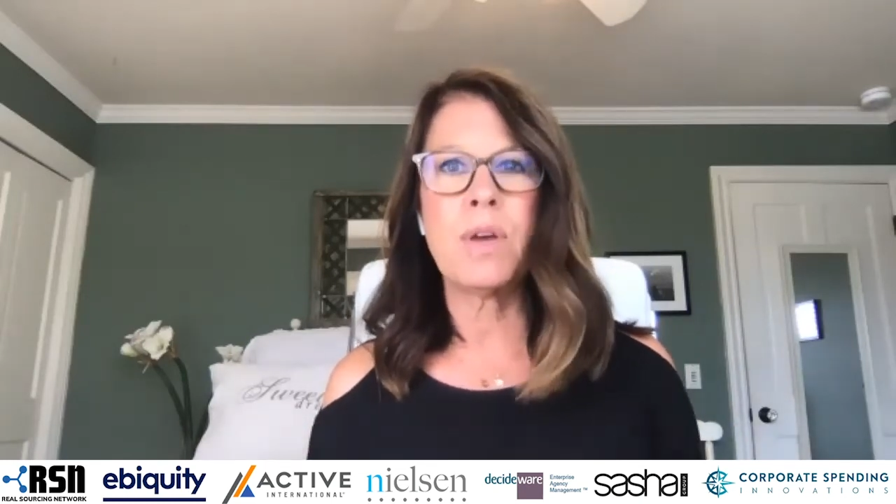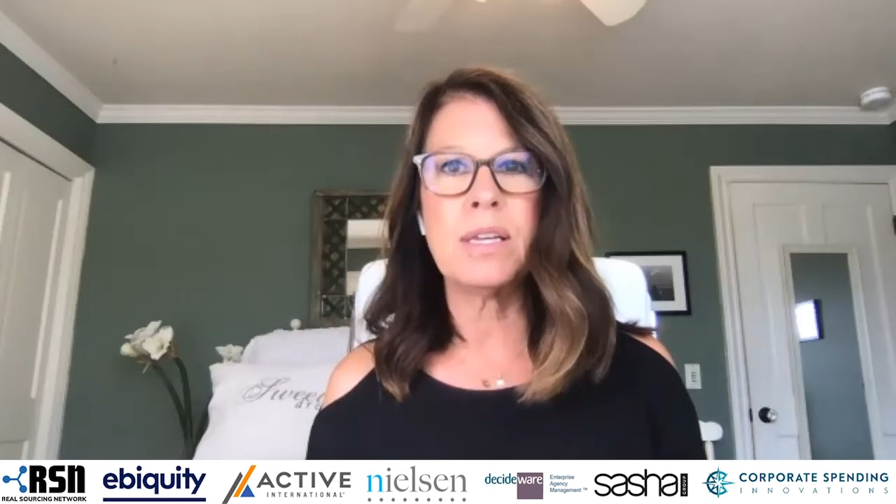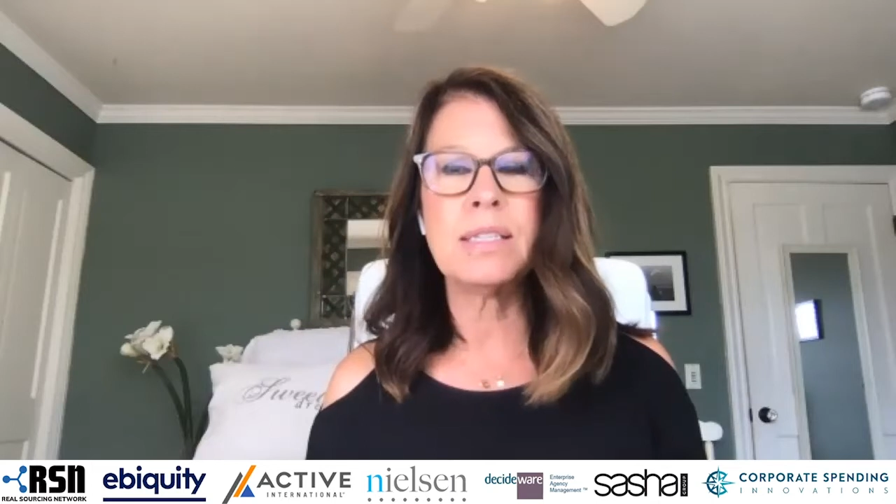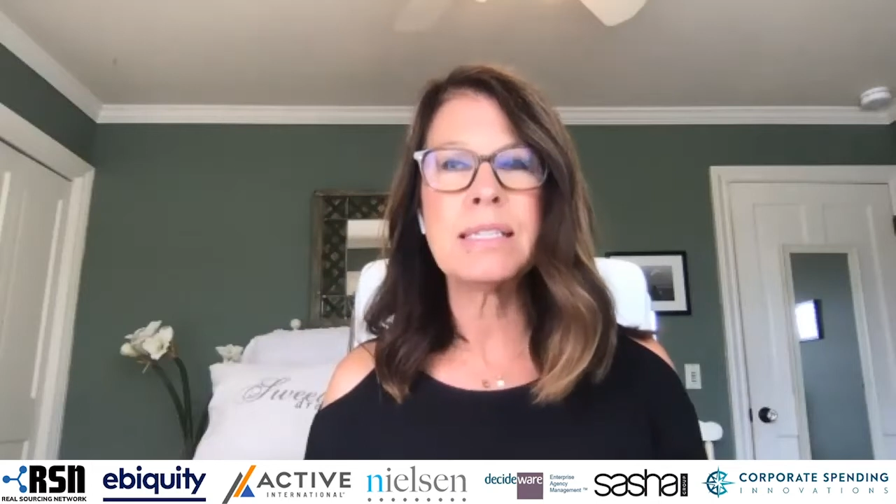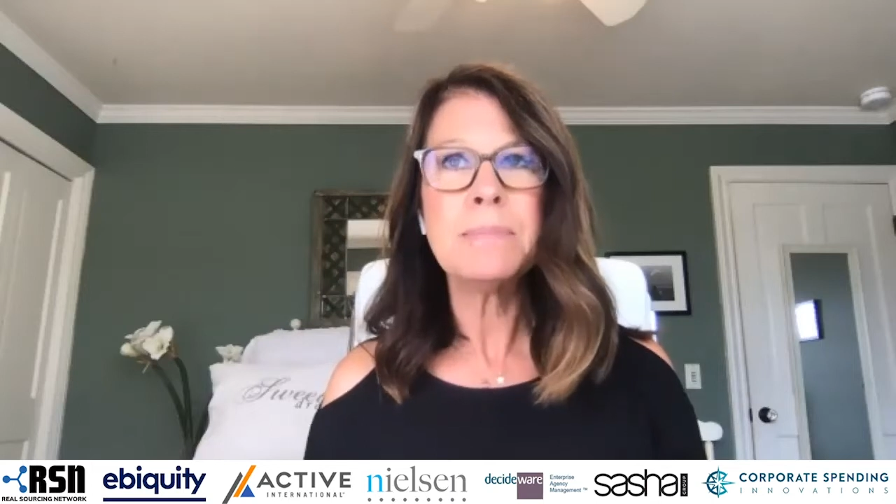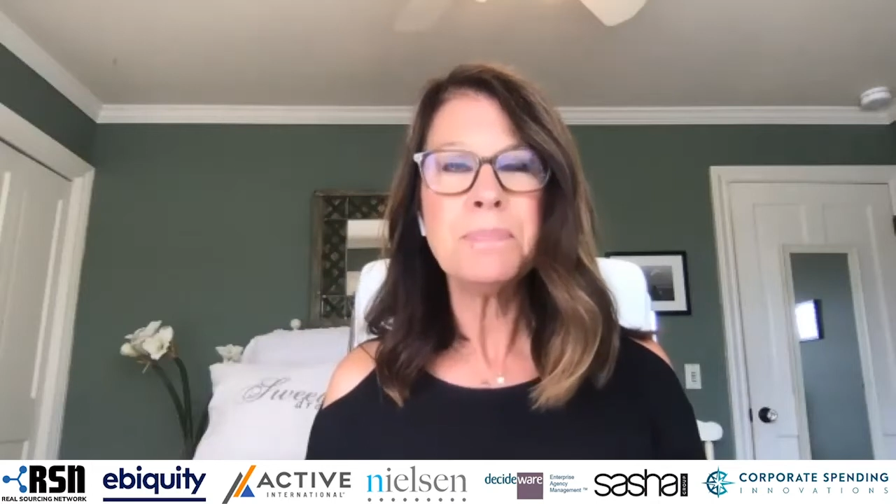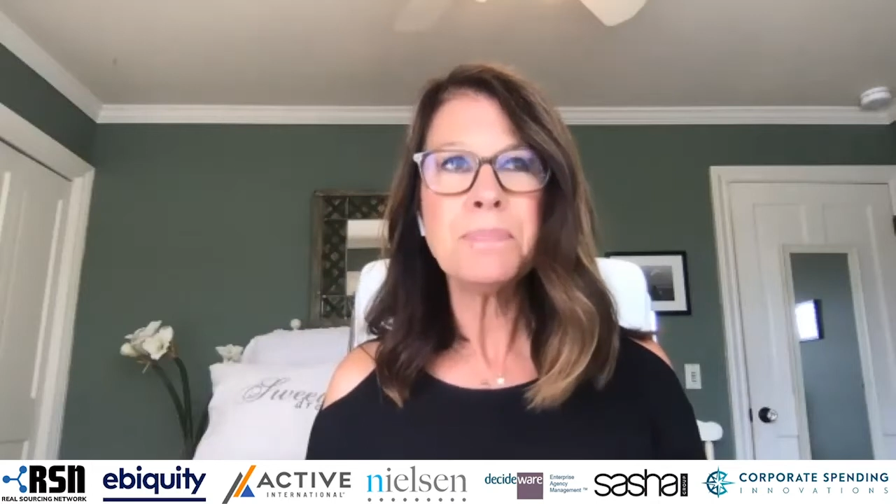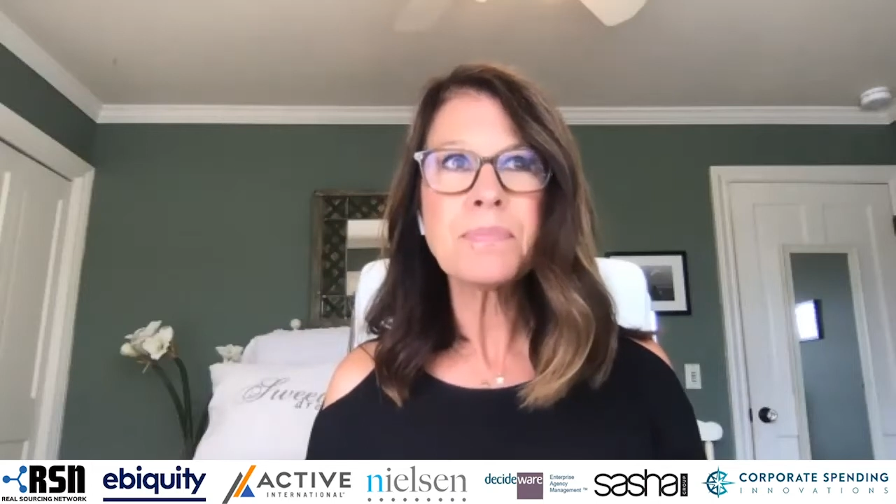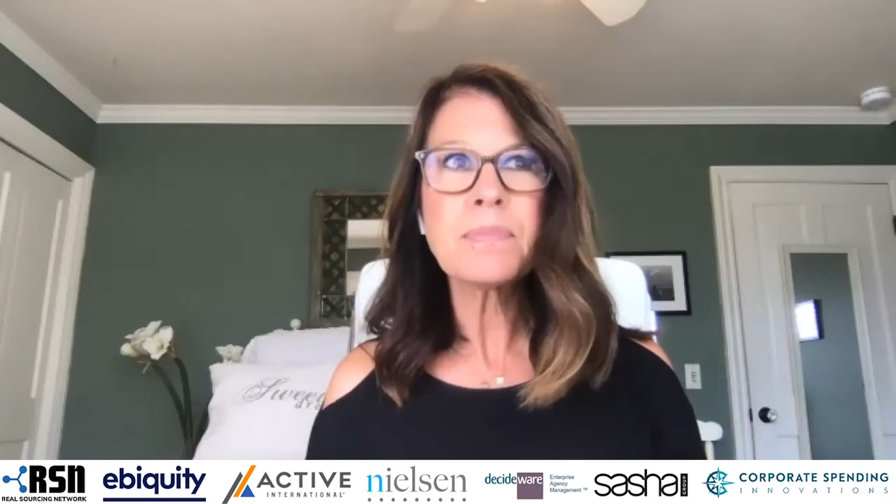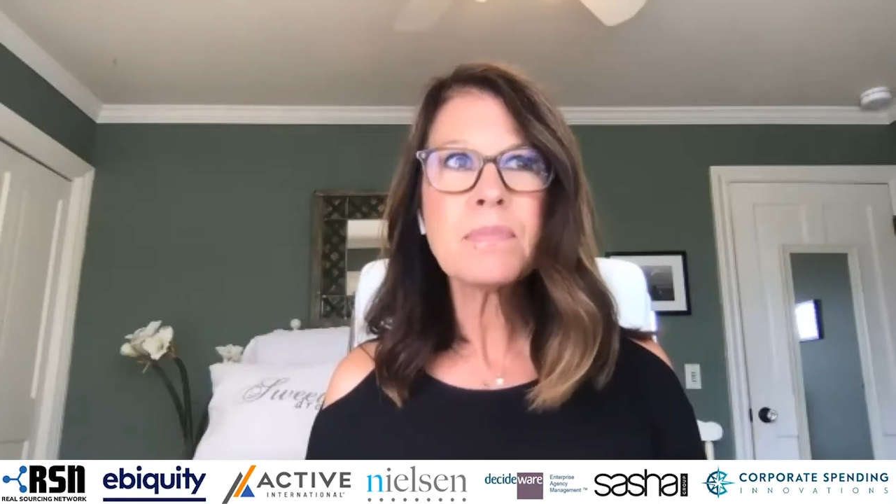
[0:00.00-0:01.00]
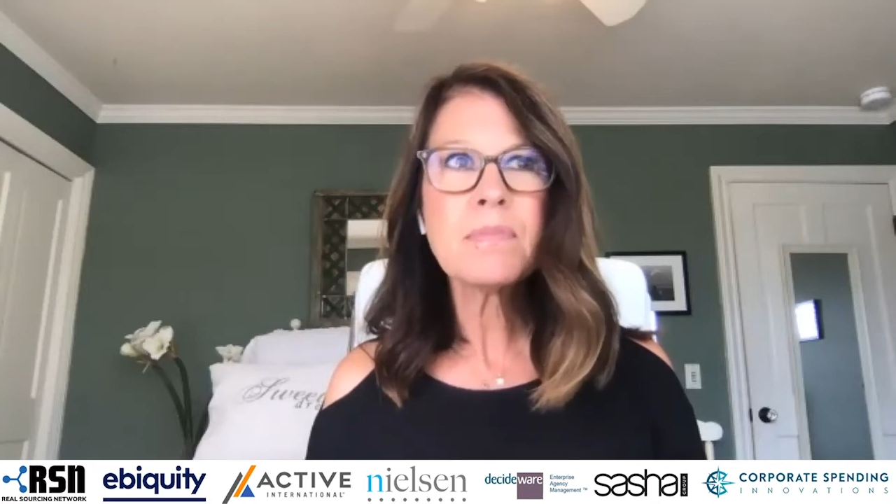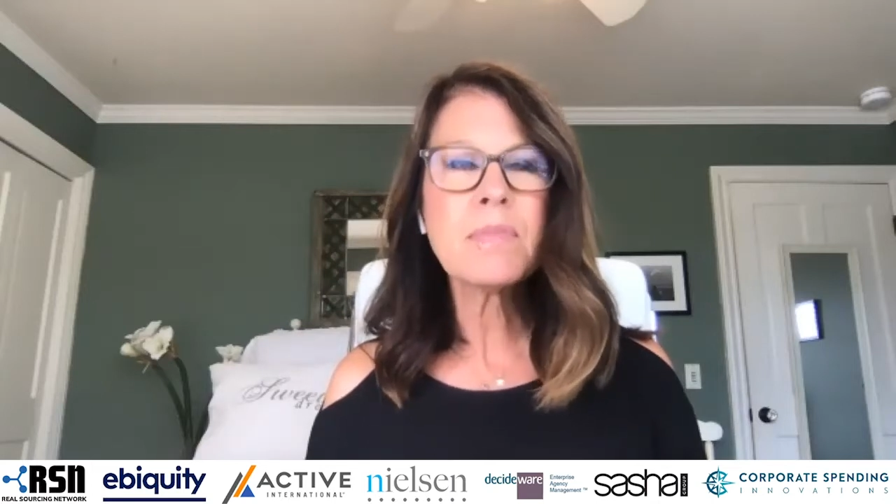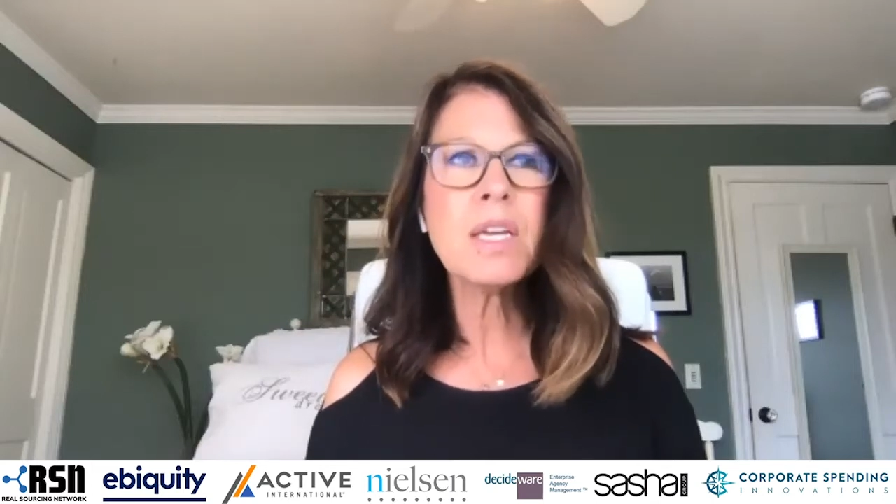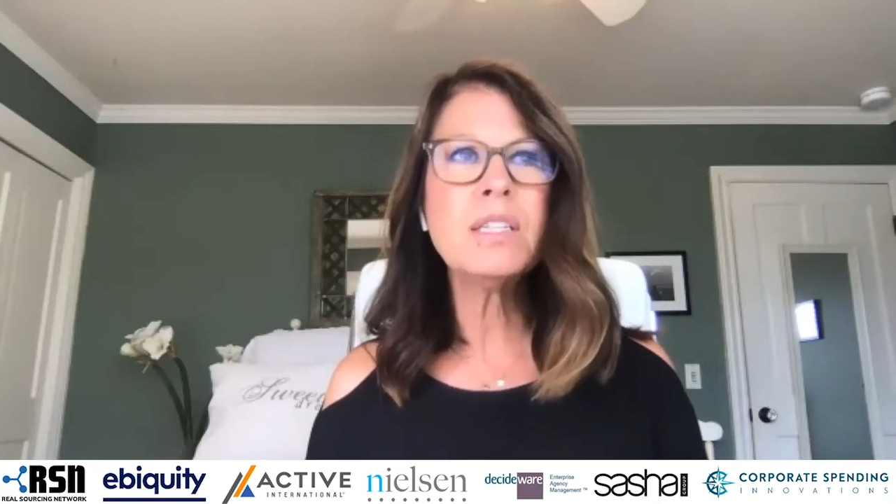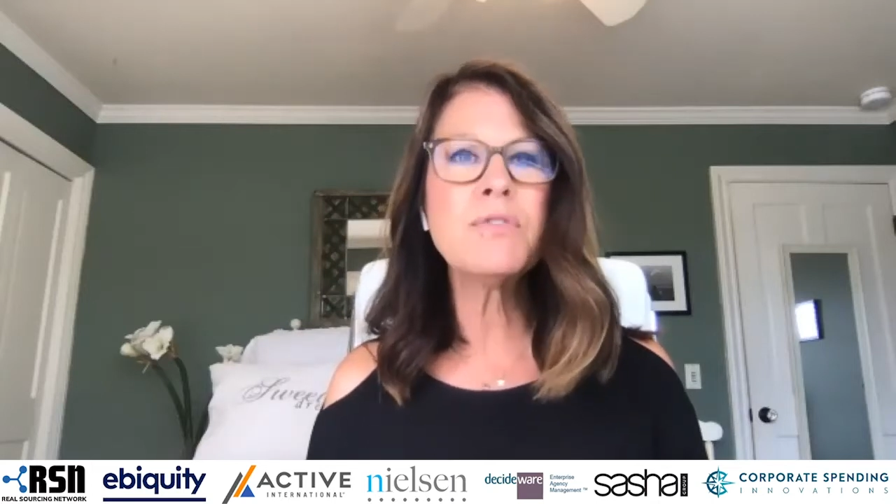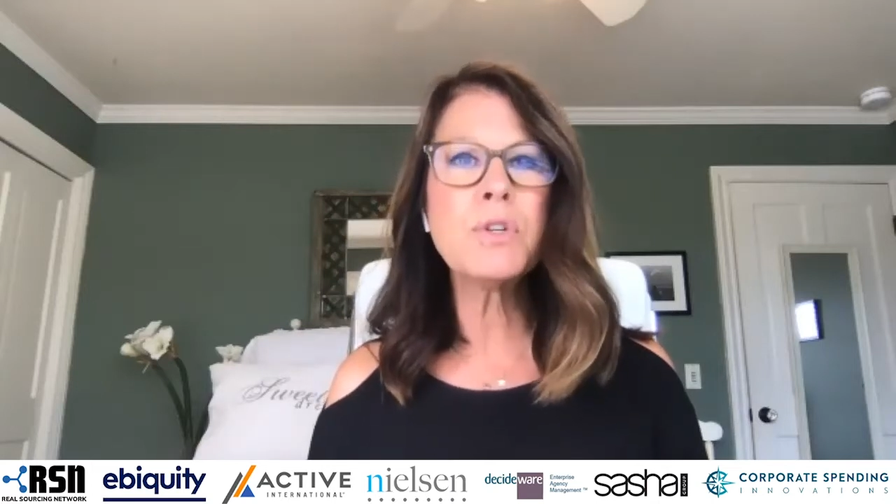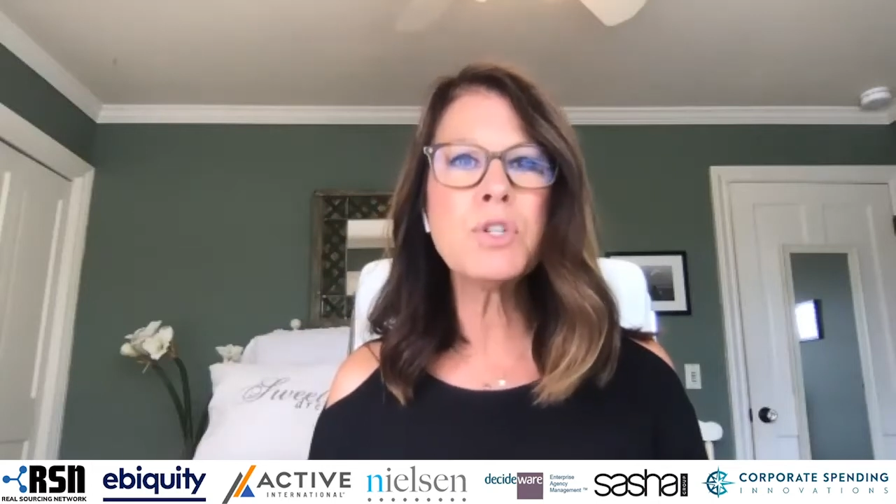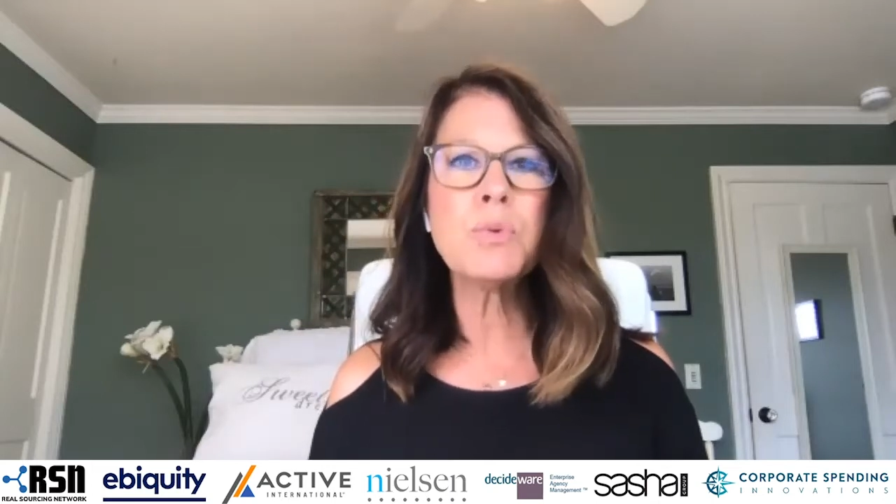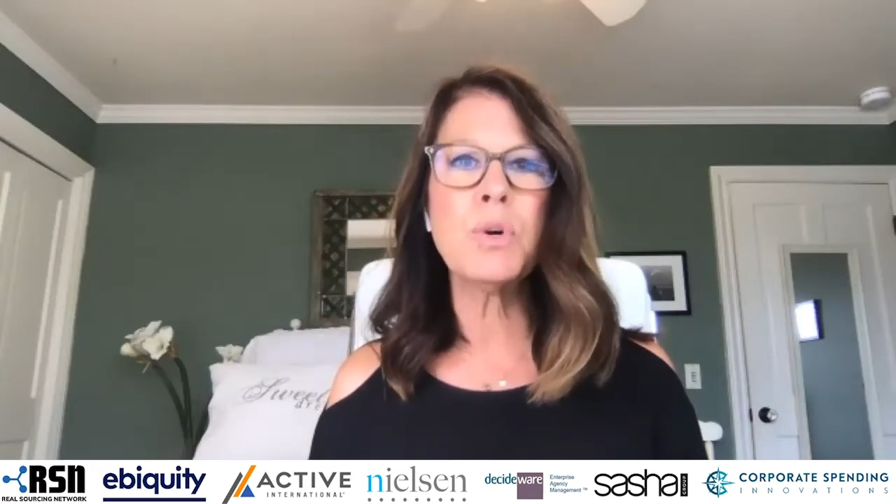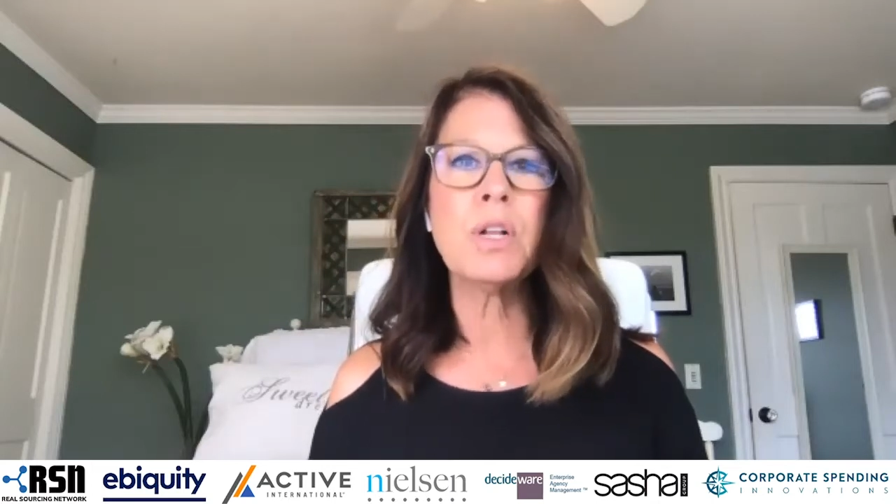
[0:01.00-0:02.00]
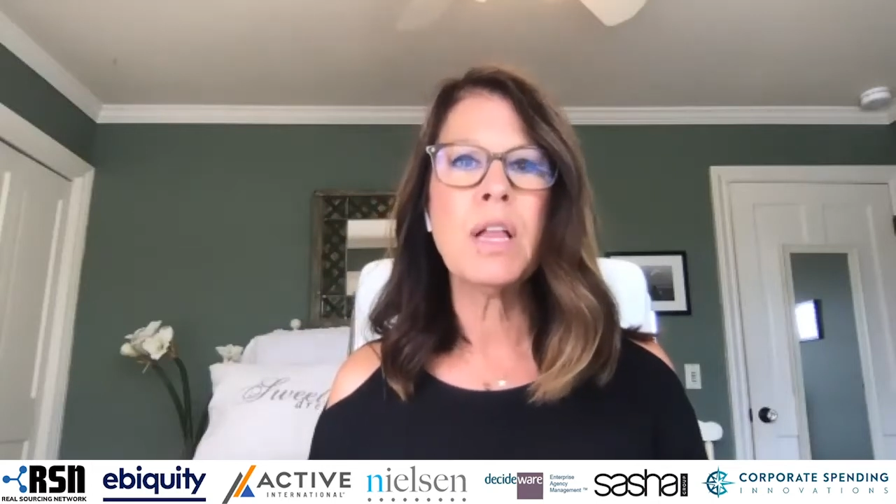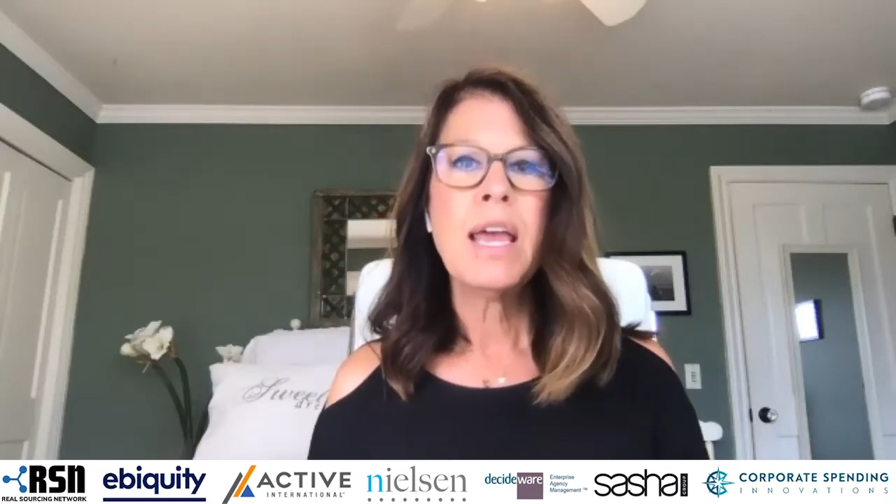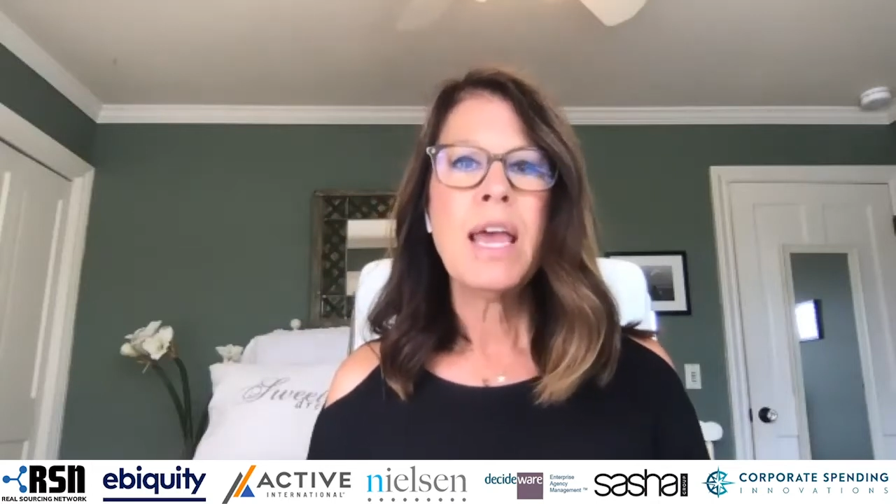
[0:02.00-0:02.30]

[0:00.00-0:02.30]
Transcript: is is virtual.